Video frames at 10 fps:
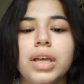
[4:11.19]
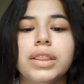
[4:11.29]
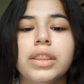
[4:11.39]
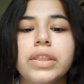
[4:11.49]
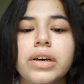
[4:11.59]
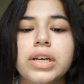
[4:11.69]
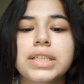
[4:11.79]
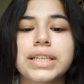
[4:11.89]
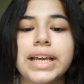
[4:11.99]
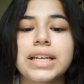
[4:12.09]
The
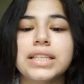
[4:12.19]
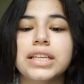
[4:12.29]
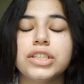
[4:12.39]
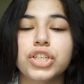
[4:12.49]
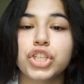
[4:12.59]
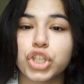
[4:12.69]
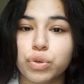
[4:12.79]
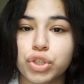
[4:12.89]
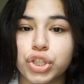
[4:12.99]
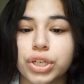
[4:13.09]
state is an
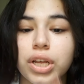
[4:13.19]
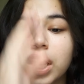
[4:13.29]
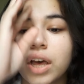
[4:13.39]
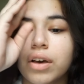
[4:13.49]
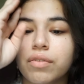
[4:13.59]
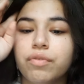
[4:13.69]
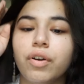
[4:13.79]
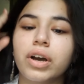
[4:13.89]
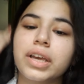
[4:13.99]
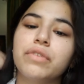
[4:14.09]
institution
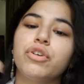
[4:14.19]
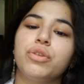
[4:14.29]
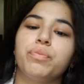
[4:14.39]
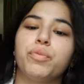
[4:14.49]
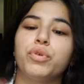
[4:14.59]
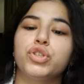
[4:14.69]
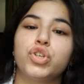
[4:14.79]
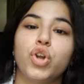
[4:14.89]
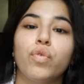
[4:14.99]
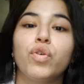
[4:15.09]
working for the
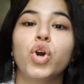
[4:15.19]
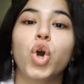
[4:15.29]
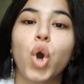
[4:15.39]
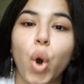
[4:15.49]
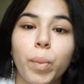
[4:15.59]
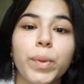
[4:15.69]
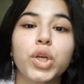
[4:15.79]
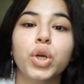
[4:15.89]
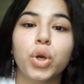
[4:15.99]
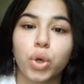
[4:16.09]
promotion of a
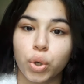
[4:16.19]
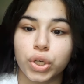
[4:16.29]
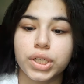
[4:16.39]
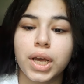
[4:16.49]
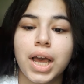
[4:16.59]
common good,